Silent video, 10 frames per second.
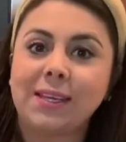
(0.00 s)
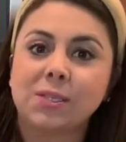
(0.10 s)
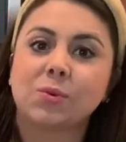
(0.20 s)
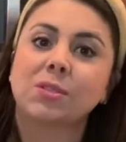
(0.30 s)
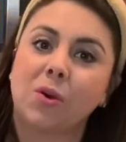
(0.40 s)

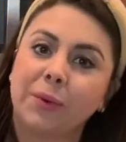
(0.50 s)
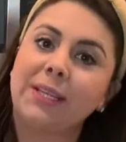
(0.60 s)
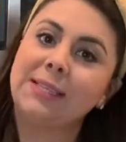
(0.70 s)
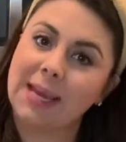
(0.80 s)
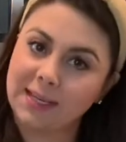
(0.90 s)
yeast was
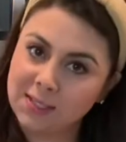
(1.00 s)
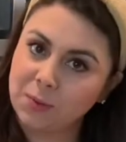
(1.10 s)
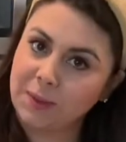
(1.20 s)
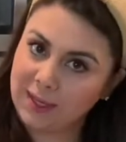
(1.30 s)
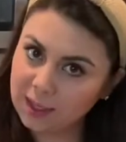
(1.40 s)
already dead
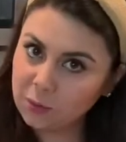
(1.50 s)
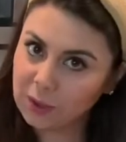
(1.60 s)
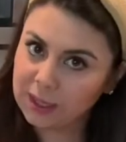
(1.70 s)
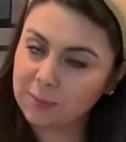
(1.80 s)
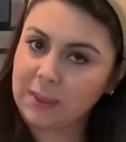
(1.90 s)
to begin
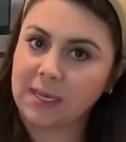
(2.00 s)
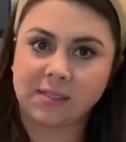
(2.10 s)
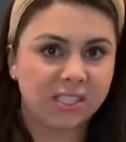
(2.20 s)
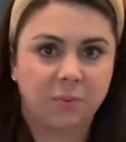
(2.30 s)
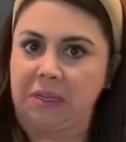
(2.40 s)
with
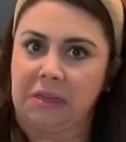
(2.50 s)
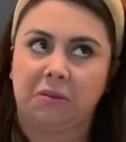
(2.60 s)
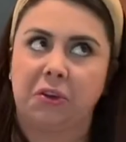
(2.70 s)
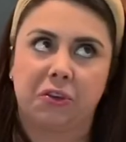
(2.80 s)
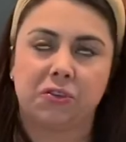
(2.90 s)
because it's been
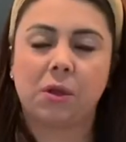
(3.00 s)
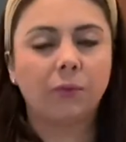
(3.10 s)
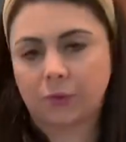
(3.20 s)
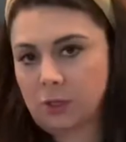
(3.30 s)
on your shelf for